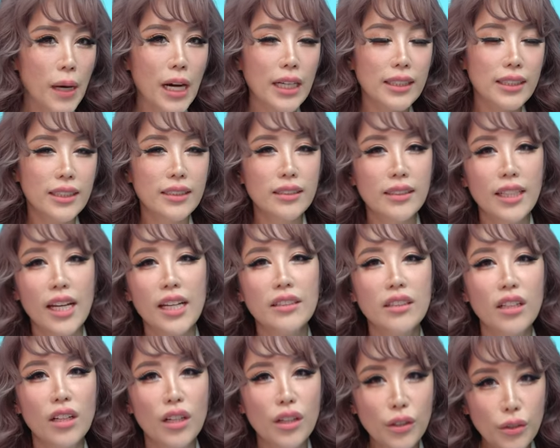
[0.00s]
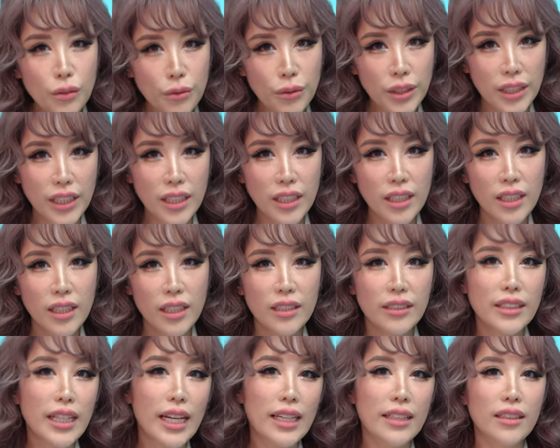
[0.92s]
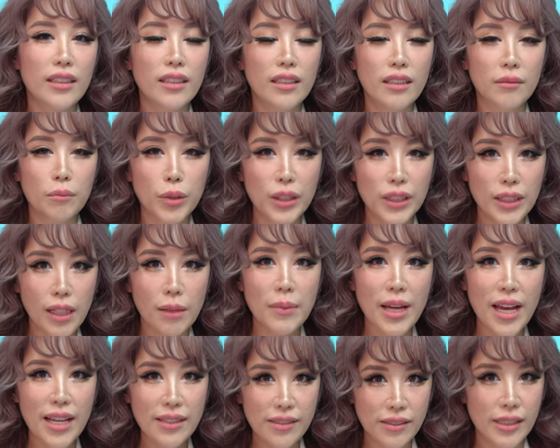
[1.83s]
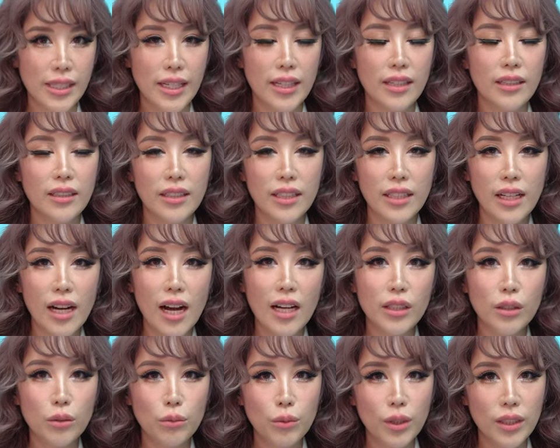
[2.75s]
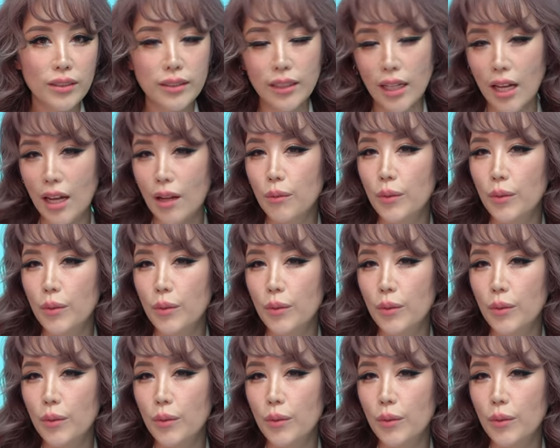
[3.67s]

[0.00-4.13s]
parties can agree that Pritam has said are the words, I